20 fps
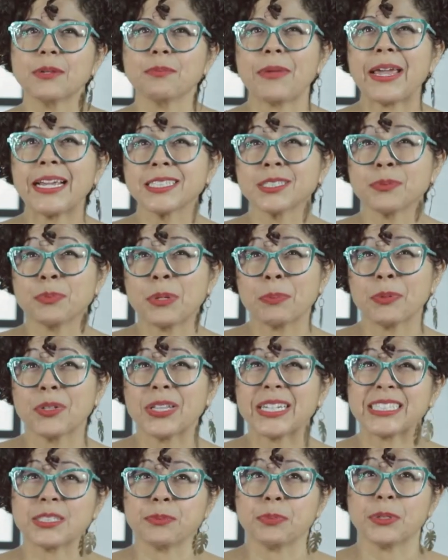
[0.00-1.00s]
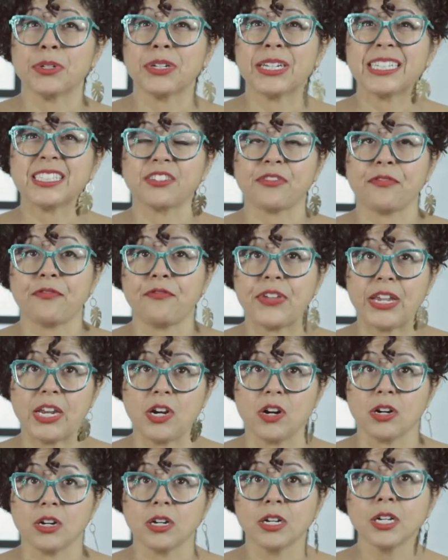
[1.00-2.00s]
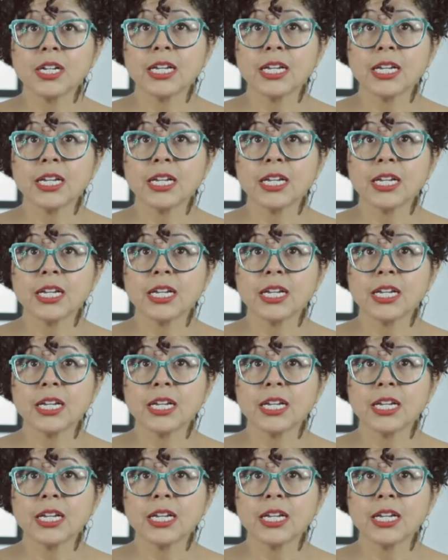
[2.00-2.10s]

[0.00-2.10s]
makes people experience fear